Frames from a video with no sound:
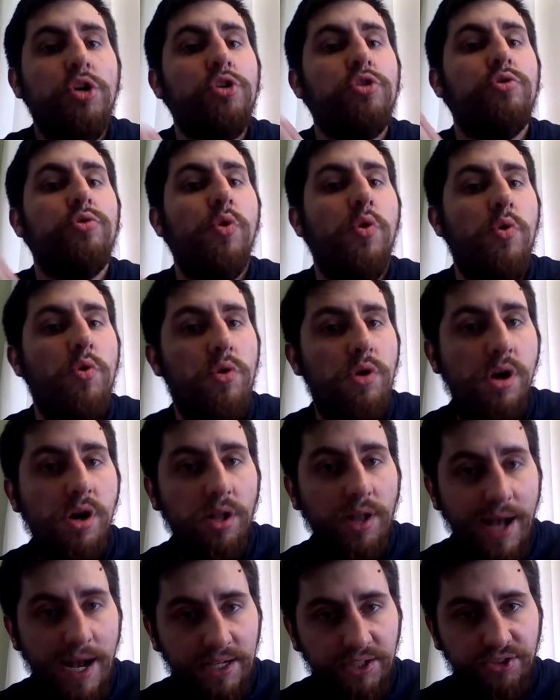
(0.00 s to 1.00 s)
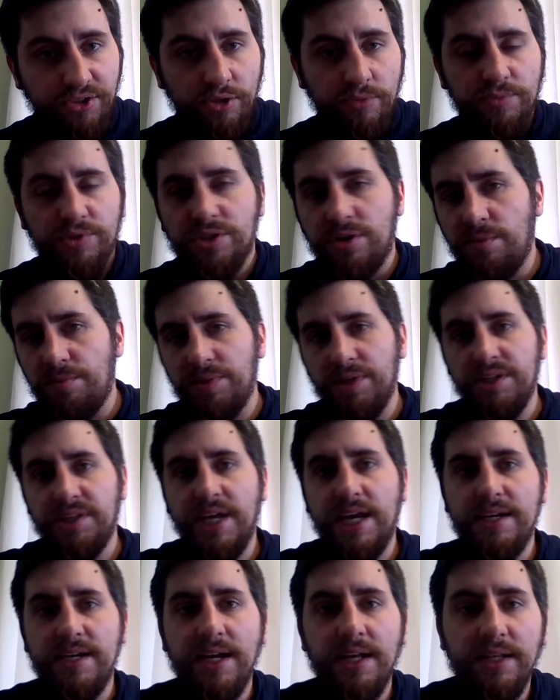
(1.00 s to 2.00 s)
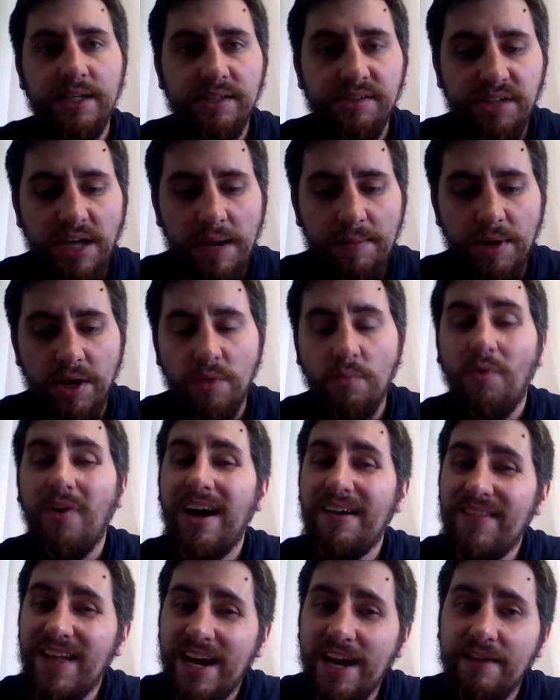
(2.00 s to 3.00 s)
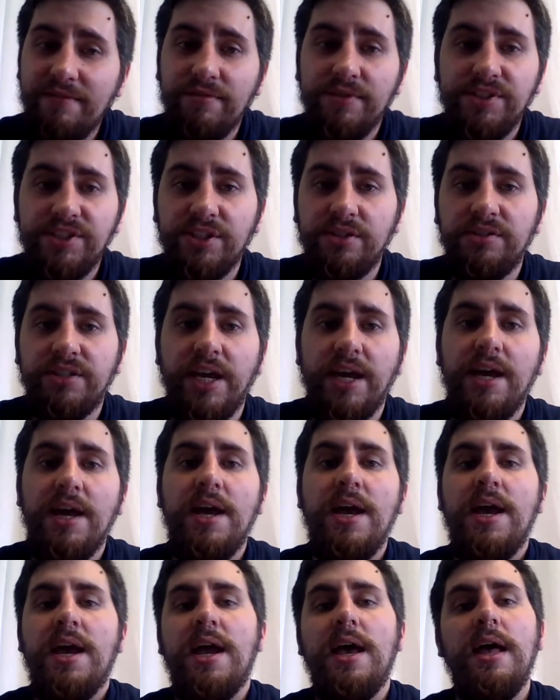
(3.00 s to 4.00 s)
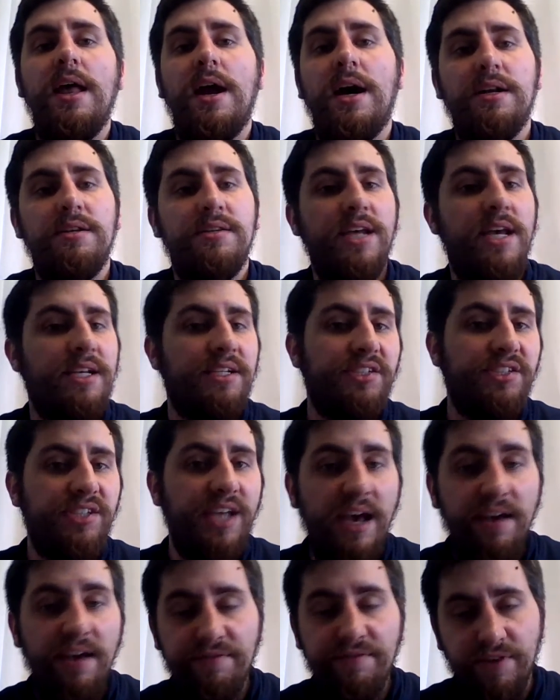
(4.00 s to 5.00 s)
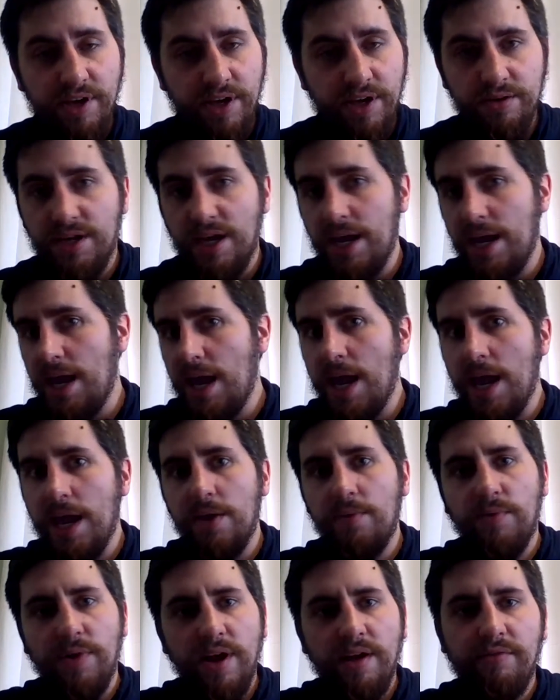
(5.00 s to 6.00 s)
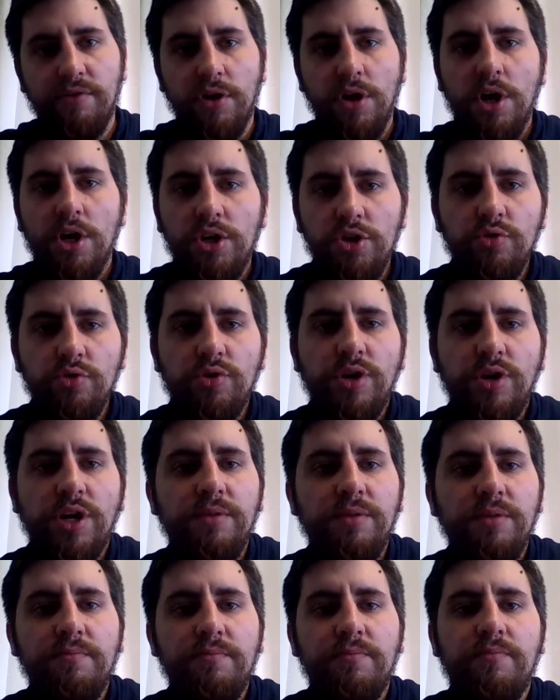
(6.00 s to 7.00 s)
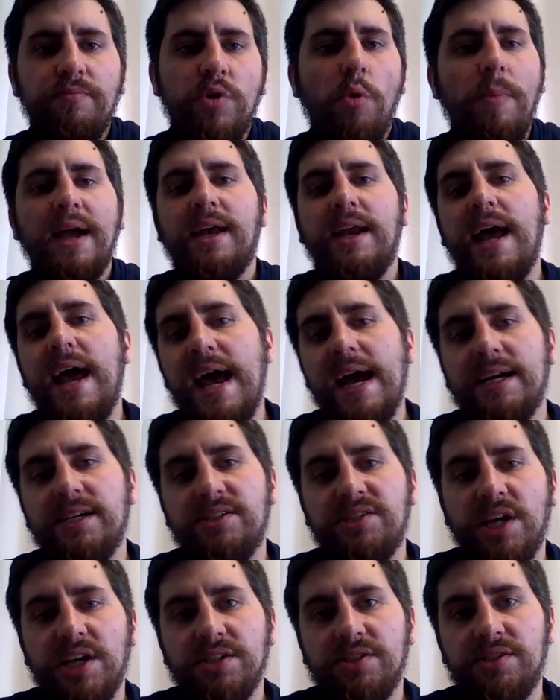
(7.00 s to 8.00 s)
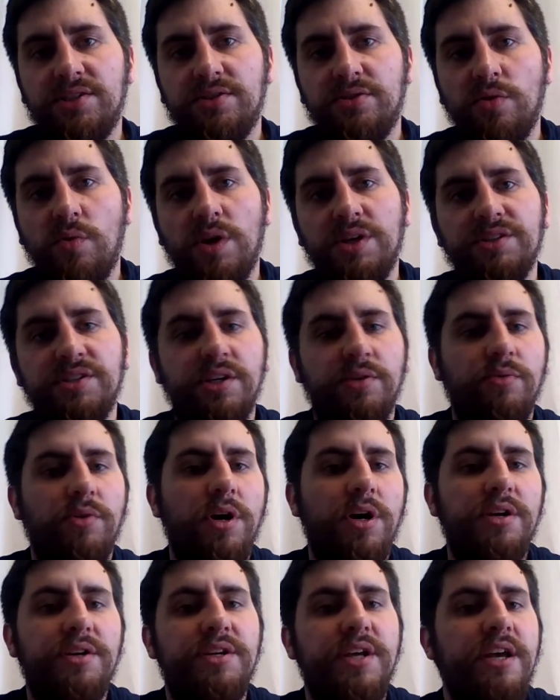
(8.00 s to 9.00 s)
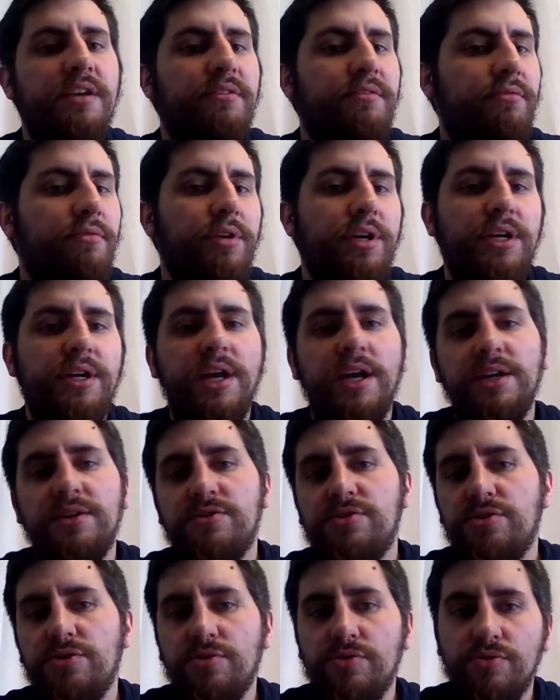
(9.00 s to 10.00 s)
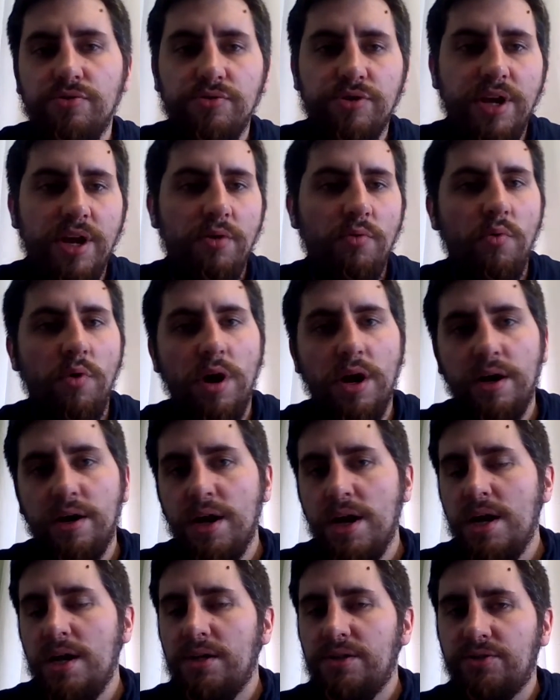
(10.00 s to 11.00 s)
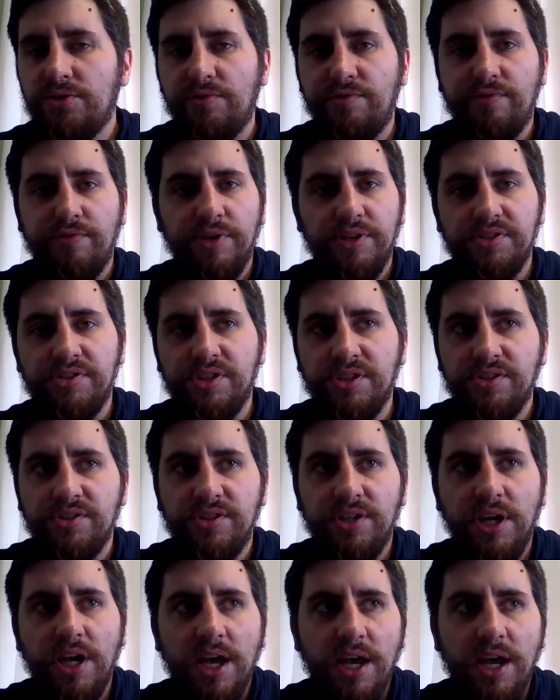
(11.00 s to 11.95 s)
Google Classroom to complete that daily assignment. And we'll have that every single day. And on day 7, day 8, whatever, you can go back and access the ones that were on day 3, day 2, day 1. So for instance,